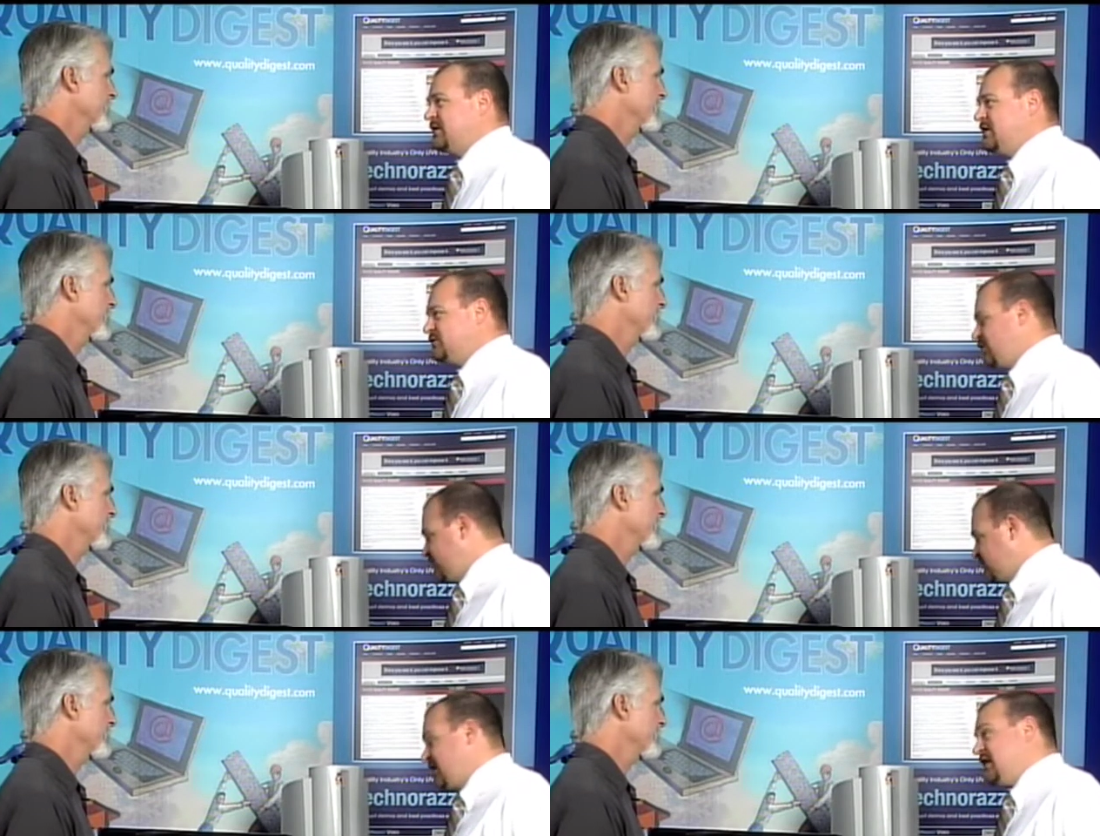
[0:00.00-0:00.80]
Speaker 1: So the
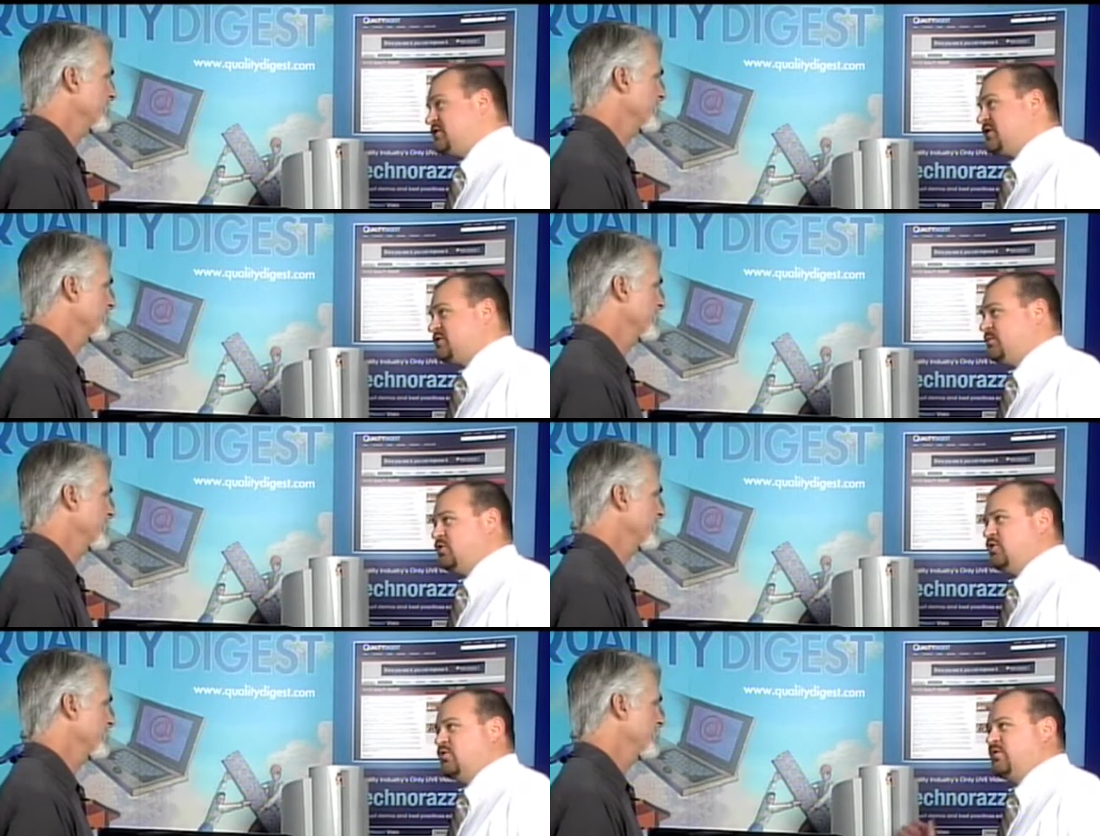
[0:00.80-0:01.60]
stage doesn't
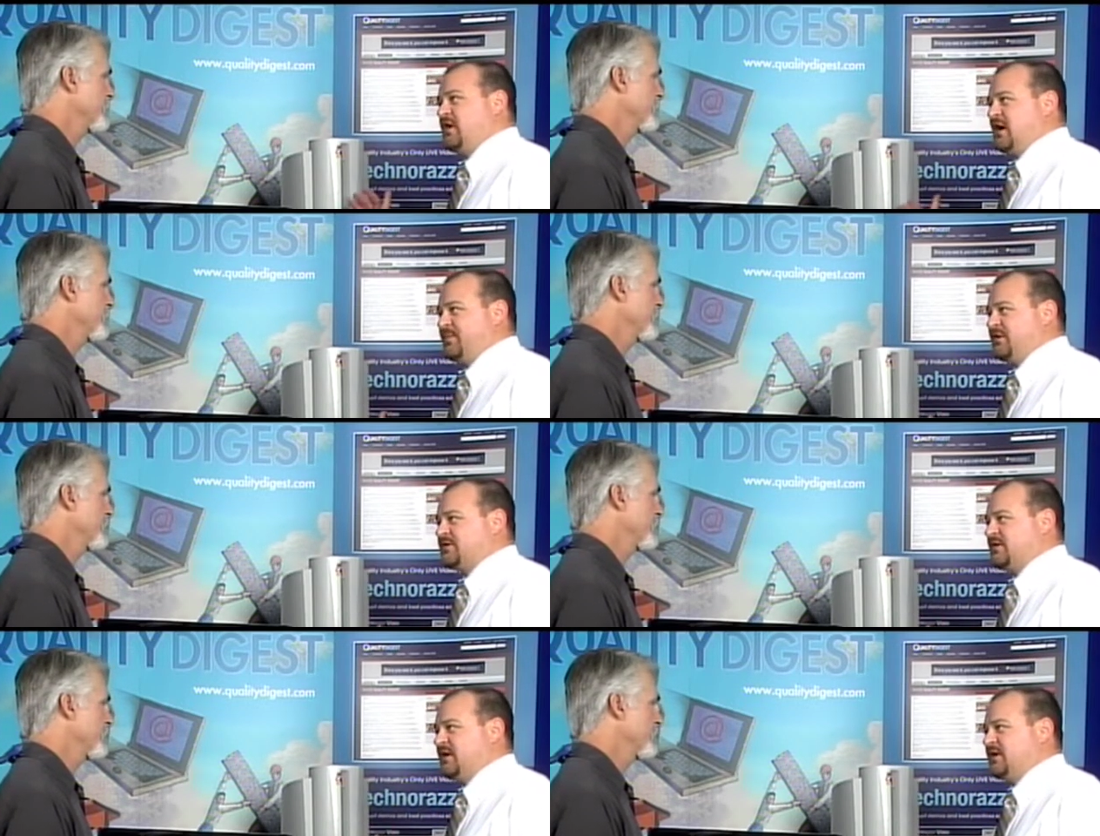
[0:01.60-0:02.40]
move, the optics,
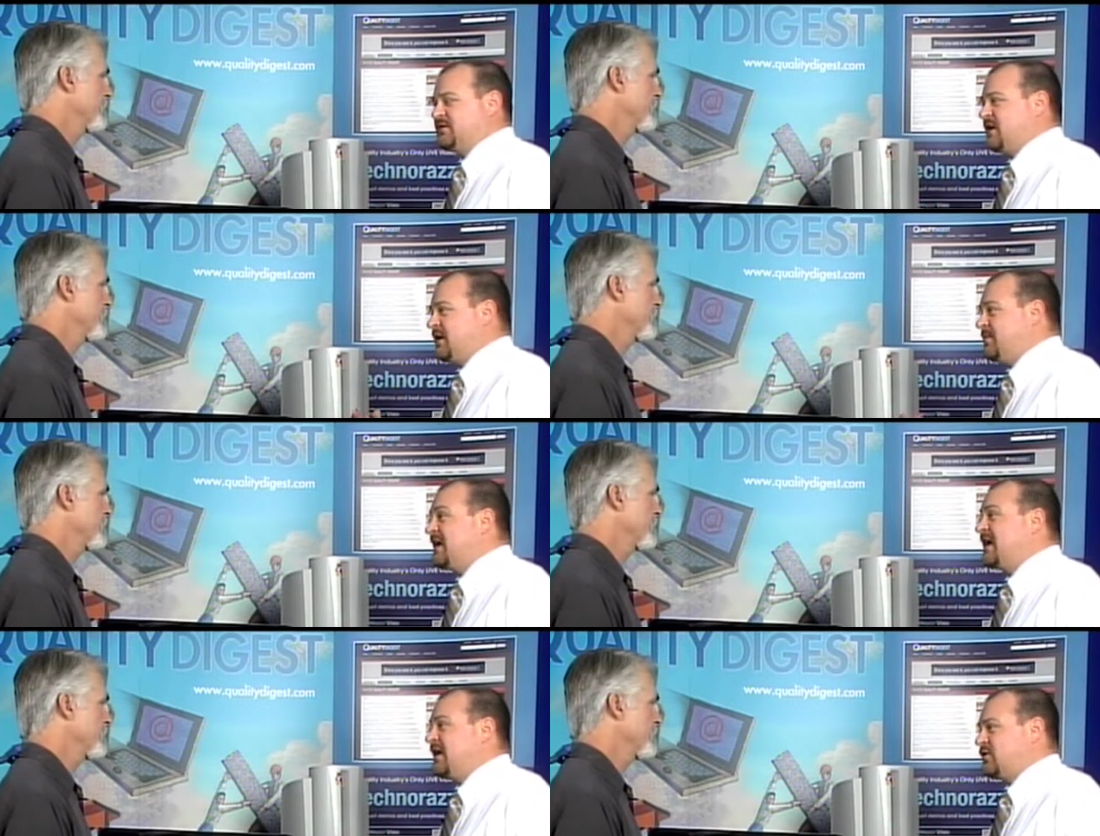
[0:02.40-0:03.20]
uh, it's not a
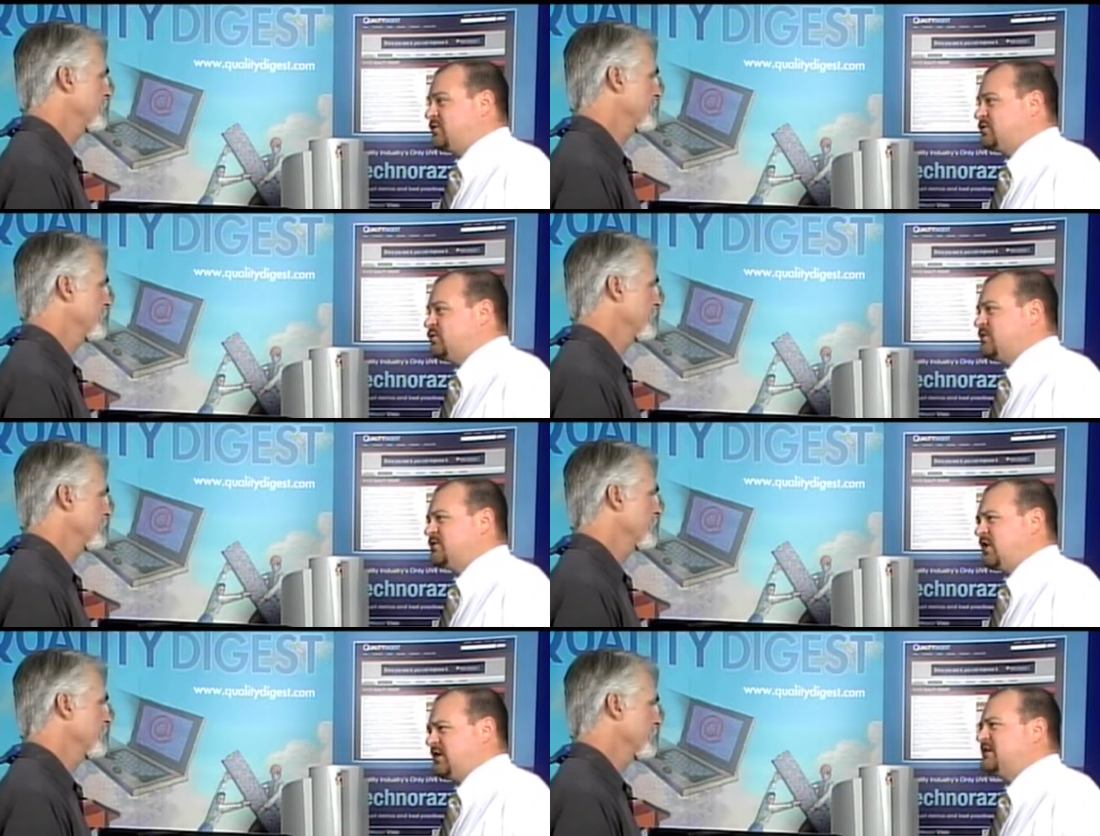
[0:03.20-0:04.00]
mechanical zoom, it's
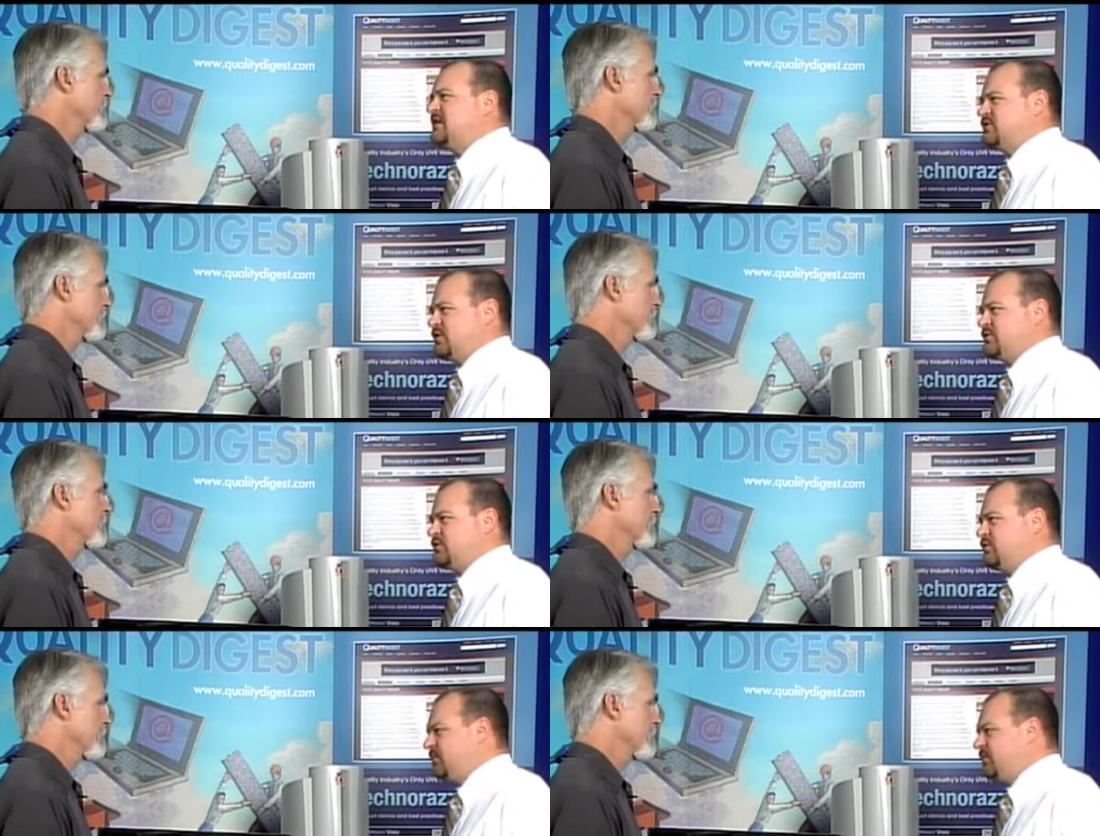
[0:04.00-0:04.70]
all a digital zoom.